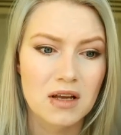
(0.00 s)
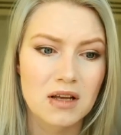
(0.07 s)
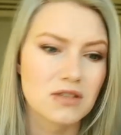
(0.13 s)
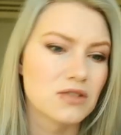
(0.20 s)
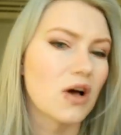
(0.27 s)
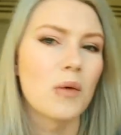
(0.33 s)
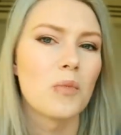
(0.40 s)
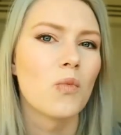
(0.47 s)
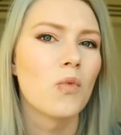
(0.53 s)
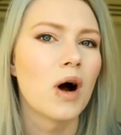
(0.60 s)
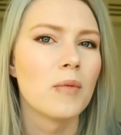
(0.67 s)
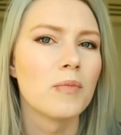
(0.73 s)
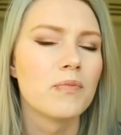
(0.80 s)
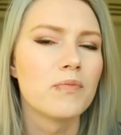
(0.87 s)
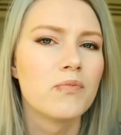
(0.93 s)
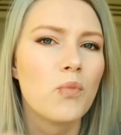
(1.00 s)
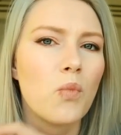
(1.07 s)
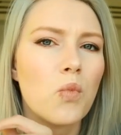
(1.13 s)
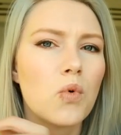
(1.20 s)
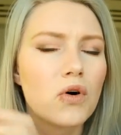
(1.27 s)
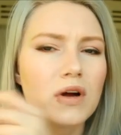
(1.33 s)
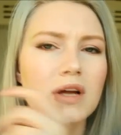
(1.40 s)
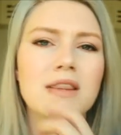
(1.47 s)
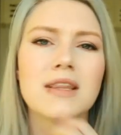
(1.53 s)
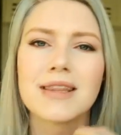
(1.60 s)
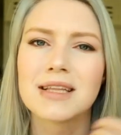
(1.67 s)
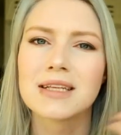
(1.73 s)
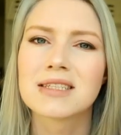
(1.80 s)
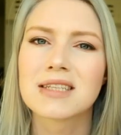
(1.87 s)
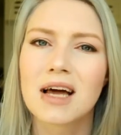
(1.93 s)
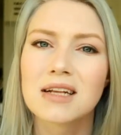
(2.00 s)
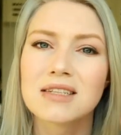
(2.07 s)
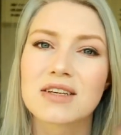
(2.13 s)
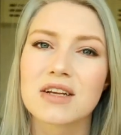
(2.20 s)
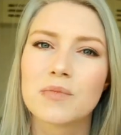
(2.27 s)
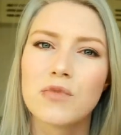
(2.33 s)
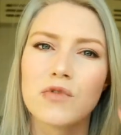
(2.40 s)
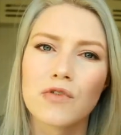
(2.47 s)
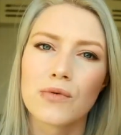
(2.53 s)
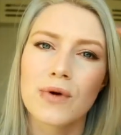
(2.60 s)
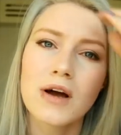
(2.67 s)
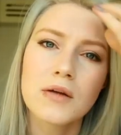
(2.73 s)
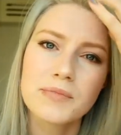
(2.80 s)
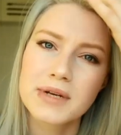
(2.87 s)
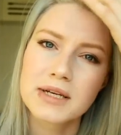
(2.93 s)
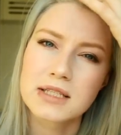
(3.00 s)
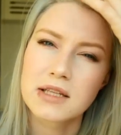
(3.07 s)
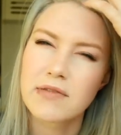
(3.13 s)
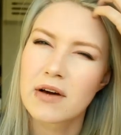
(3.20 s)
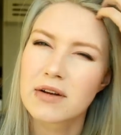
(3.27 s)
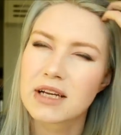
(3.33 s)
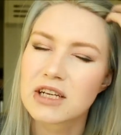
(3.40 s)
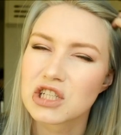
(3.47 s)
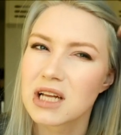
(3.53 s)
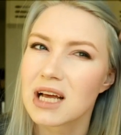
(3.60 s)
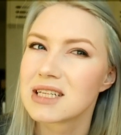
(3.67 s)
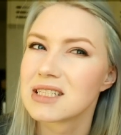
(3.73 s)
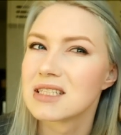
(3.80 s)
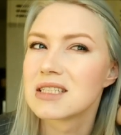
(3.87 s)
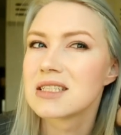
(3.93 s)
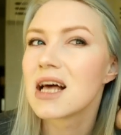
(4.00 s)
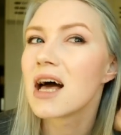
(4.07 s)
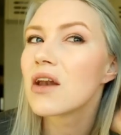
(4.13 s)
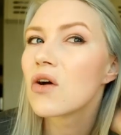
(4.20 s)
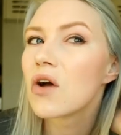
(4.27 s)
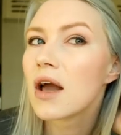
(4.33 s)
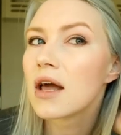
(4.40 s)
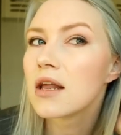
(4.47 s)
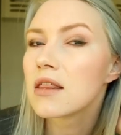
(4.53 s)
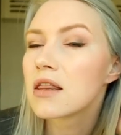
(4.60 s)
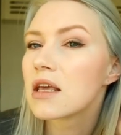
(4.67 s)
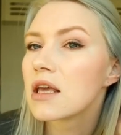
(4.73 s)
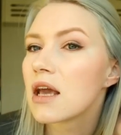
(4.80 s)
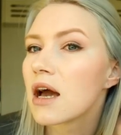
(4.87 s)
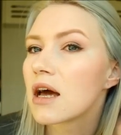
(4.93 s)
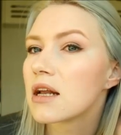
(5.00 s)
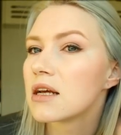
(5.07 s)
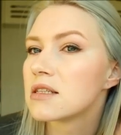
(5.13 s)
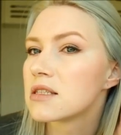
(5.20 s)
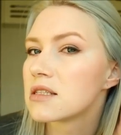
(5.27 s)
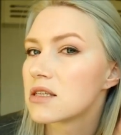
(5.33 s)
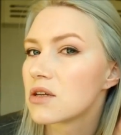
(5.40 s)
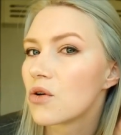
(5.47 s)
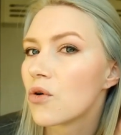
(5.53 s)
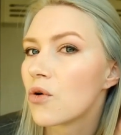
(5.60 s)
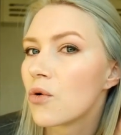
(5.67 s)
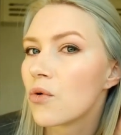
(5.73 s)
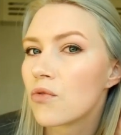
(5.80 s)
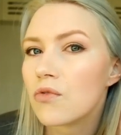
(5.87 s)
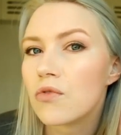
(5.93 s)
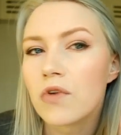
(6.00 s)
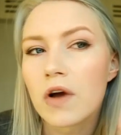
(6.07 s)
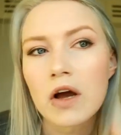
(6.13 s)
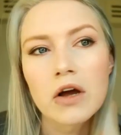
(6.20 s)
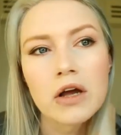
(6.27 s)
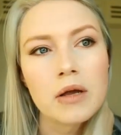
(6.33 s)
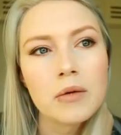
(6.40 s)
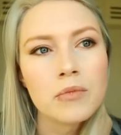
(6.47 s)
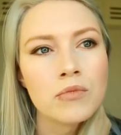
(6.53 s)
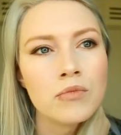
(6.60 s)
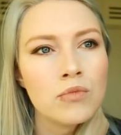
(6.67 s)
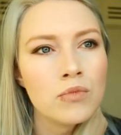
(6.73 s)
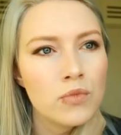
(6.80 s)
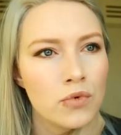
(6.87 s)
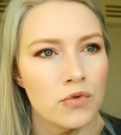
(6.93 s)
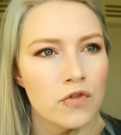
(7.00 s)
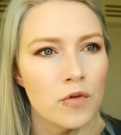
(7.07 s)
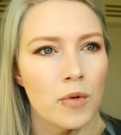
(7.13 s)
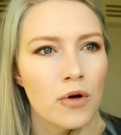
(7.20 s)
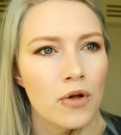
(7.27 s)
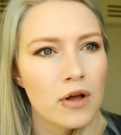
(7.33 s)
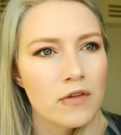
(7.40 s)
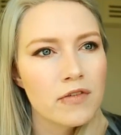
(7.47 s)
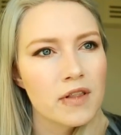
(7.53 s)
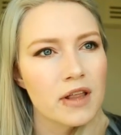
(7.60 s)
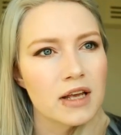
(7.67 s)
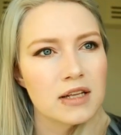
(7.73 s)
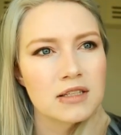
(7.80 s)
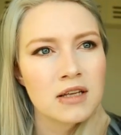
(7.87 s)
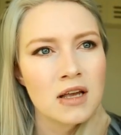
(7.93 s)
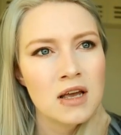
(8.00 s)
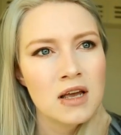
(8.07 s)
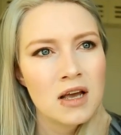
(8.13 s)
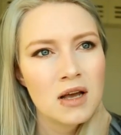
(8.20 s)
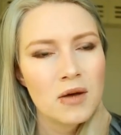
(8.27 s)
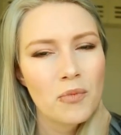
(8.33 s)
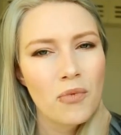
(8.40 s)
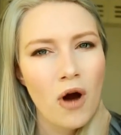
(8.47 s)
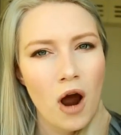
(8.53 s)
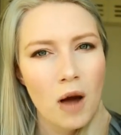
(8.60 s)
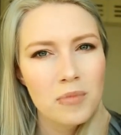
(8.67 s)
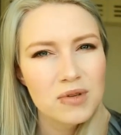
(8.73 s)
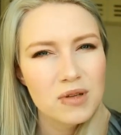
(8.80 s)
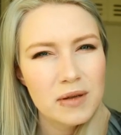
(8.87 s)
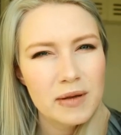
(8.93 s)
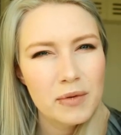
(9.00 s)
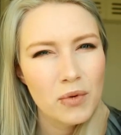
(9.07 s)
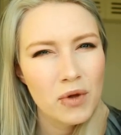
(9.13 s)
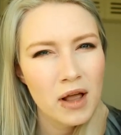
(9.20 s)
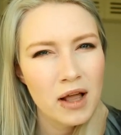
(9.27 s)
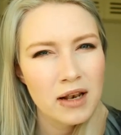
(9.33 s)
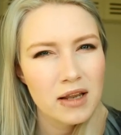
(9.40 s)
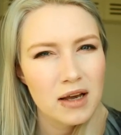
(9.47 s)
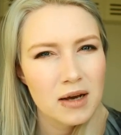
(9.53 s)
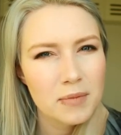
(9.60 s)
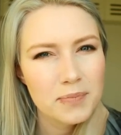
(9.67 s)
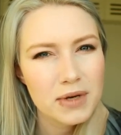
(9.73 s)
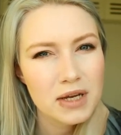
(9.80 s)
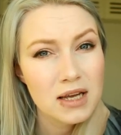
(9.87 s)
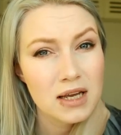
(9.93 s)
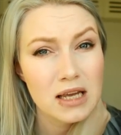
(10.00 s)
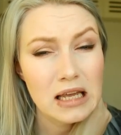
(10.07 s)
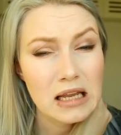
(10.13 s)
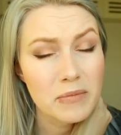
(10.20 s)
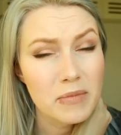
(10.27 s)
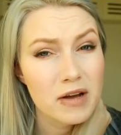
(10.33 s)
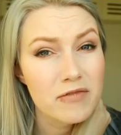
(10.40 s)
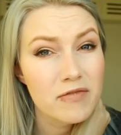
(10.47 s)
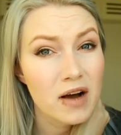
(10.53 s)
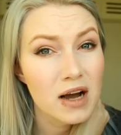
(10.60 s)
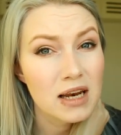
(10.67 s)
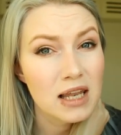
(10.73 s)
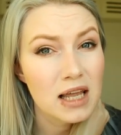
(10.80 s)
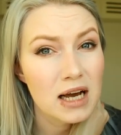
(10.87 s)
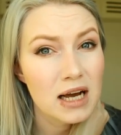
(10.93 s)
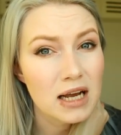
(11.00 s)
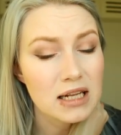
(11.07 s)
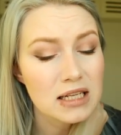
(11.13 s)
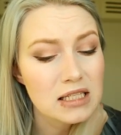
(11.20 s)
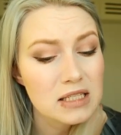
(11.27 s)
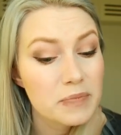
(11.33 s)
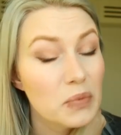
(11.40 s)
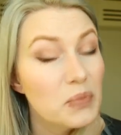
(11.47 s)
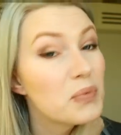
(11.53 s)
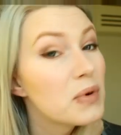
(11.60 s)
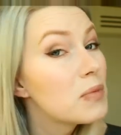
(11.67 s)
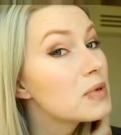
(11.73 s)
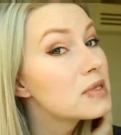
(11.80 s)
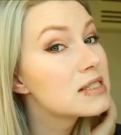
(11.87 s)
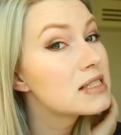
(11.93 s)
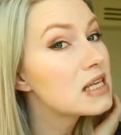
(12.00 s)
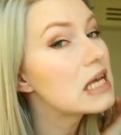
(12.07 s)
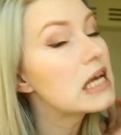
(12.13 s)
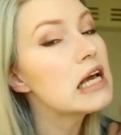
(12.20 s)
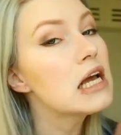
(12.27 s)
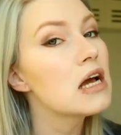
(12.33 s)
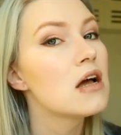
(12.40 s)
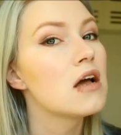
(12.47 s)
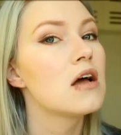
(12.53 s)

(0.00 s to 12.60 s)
So I'm worried that this side is going to move around because the foundation hasn't set or anything yet. It's still very movable. I feel like it probably will end up in my fine lines, but we will see.